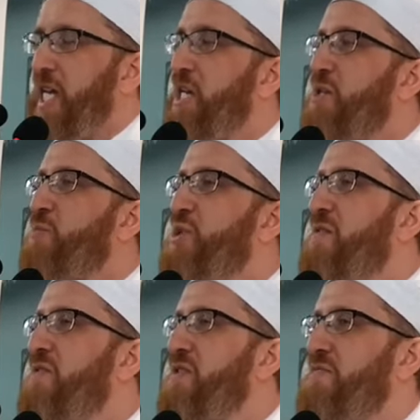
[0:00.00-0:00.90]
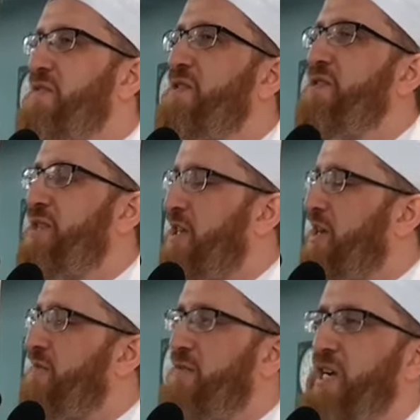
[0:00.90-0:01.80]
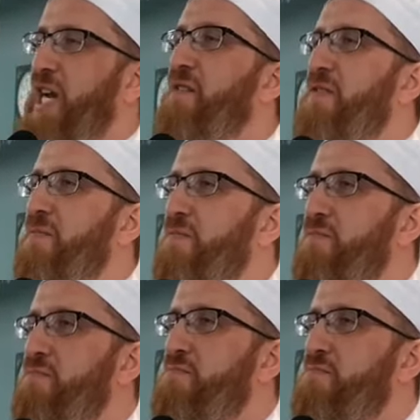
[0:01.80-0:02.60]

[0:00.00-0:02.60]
In the previous verse, Allah forgave them.